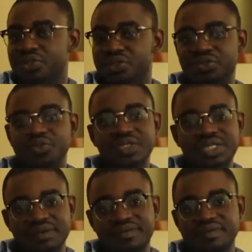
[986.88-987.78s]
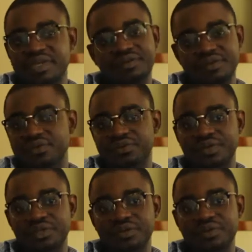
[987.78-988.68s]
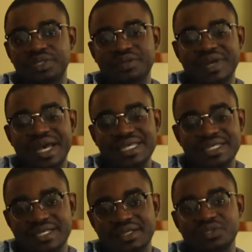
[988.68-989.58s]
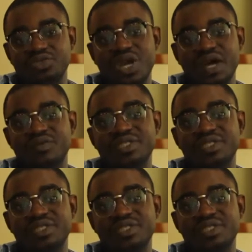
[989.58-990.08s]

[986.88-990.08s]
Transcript: So never be afraid to fail. Whatever idea that you have,